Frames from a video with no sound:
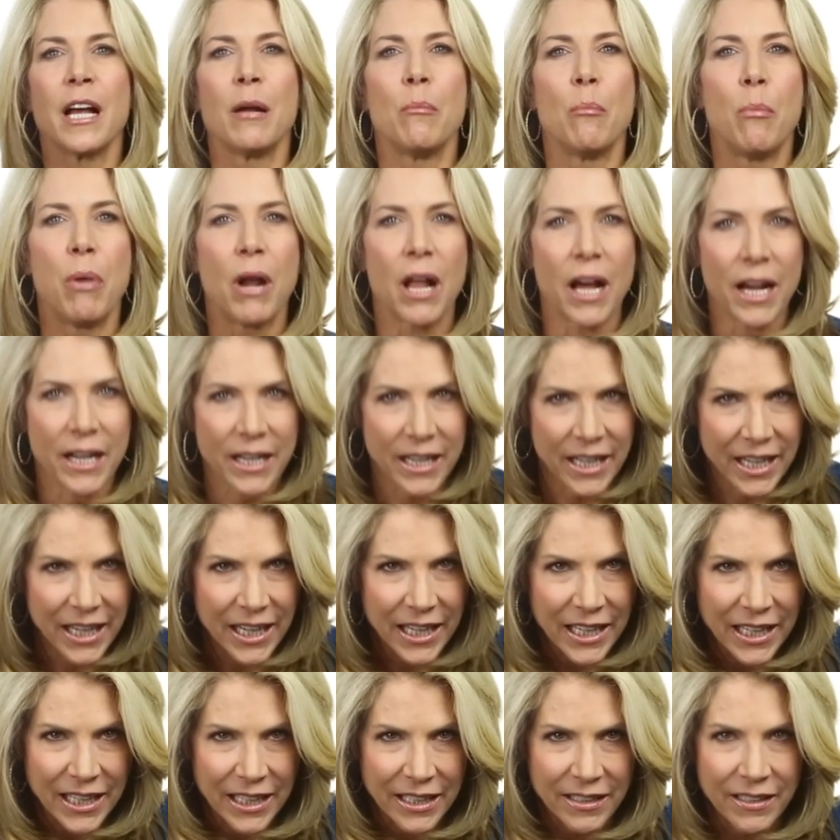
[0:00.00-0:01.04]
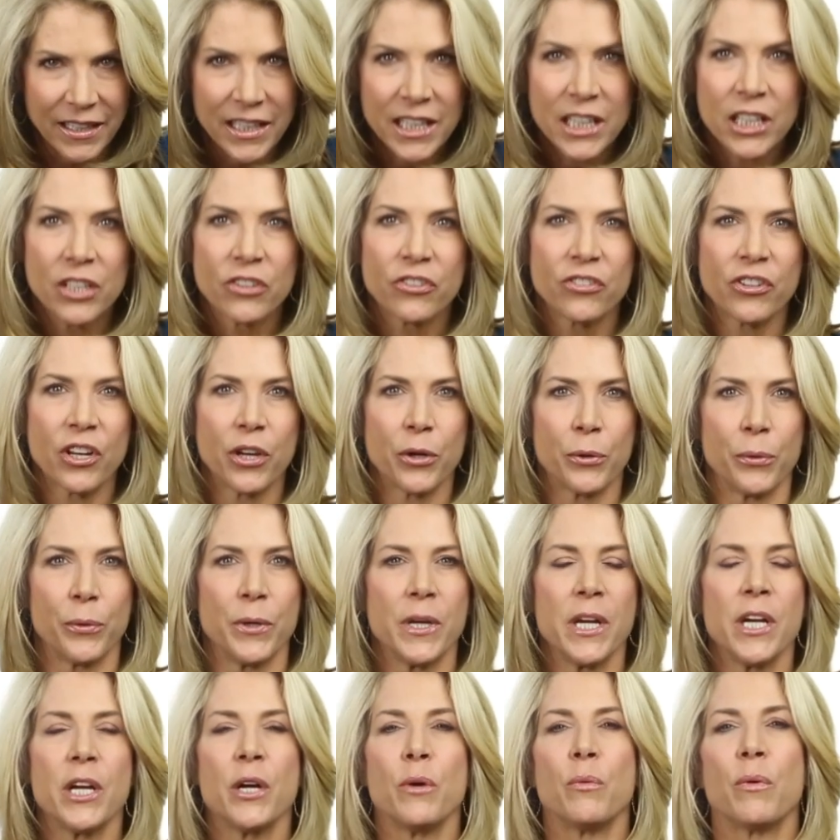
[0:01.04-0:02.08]
blockade. So
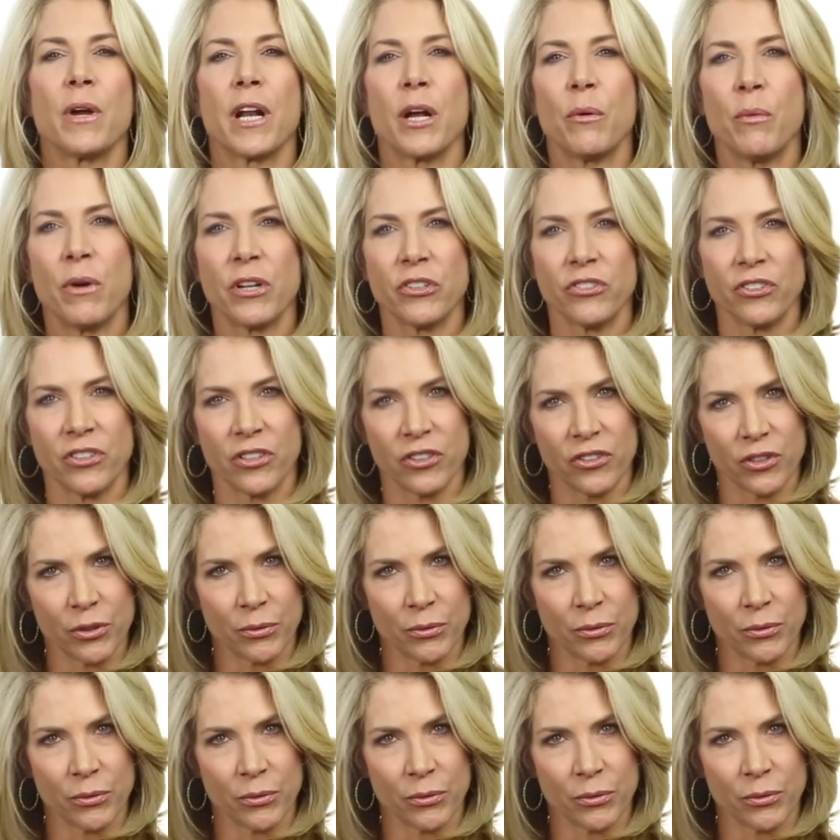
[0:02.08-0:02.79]
what I want you to